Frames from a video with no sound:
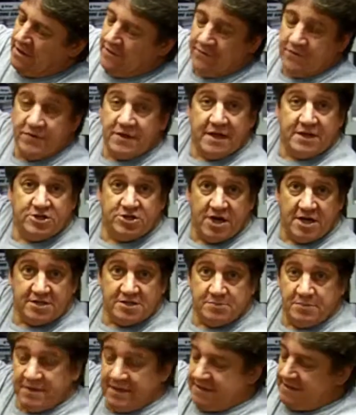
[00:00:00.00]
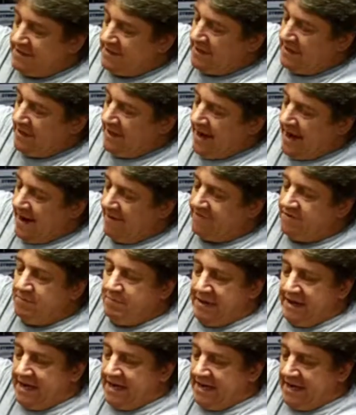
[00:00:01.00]
for the adjustment have to
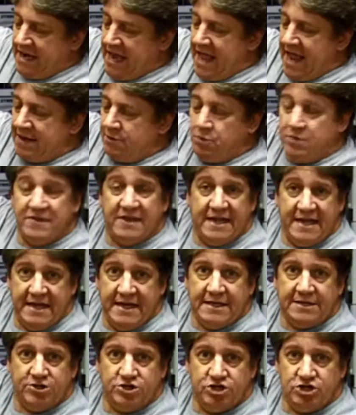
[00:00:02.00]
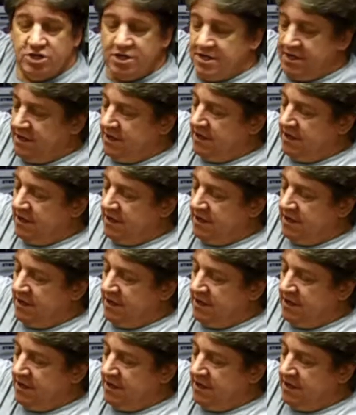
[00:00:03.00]
be in line with the hinge.